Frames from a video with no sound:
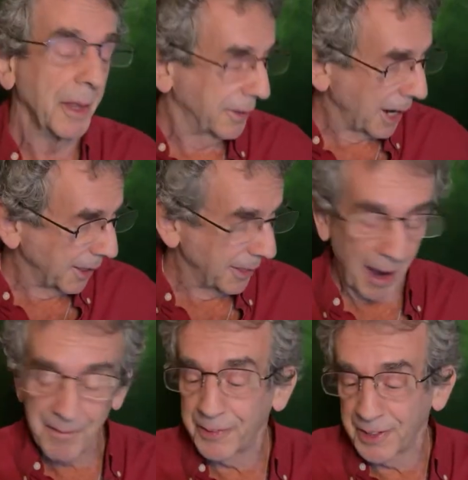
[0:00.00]

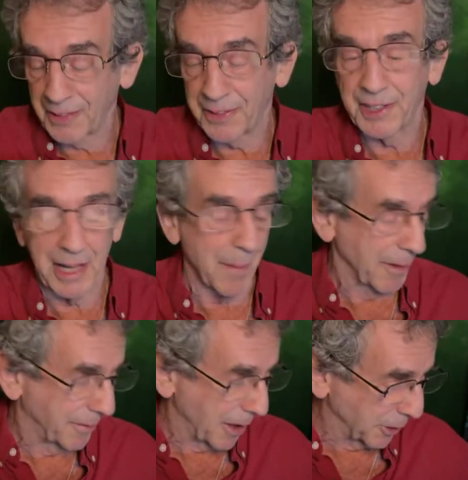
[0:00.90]
I've said this a
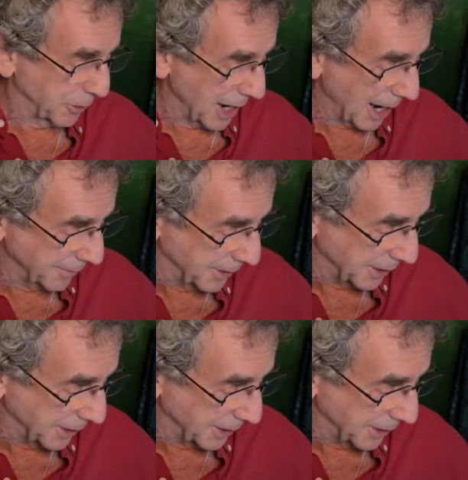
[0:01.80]
couple of other times